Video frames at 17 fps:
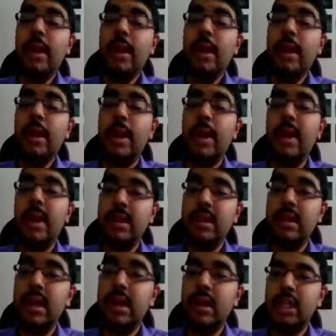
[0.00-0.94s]
And other
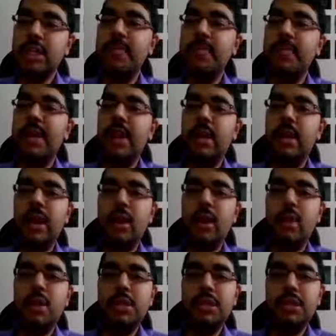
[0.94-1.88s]
respiratory
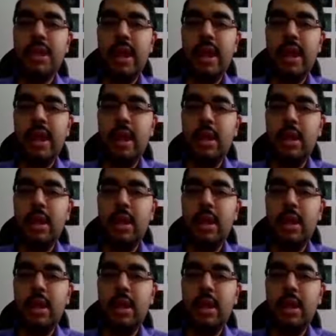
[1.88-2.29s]
causes like